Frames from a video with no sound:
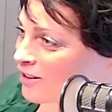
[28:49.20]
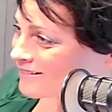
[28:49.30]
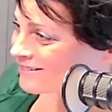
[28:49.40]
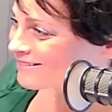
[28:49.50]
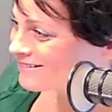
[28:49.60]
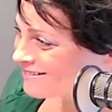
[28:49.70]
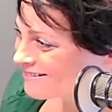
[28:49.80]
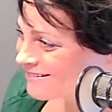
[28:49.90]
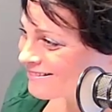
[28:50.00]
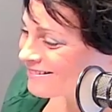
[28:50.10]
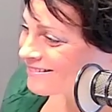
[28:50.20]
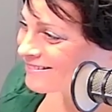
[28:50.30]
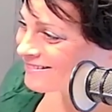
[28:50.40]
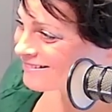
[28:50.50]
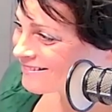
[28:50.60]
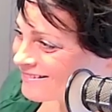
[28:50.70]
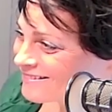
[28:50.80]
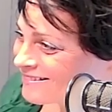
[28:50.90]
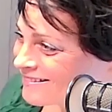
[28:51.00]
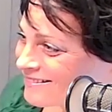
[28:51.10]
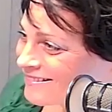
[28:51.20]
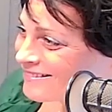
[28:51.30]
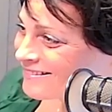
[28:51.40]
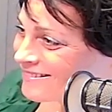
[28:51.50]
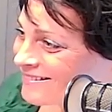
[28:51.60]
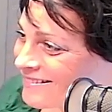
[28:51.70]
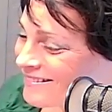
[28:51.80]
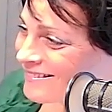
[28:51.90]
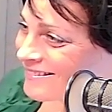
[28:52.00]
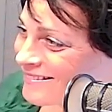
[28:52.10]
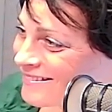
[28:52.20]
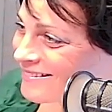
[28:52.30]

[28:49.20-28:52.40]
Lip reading: I was like, she asked me, what does it take to get in the big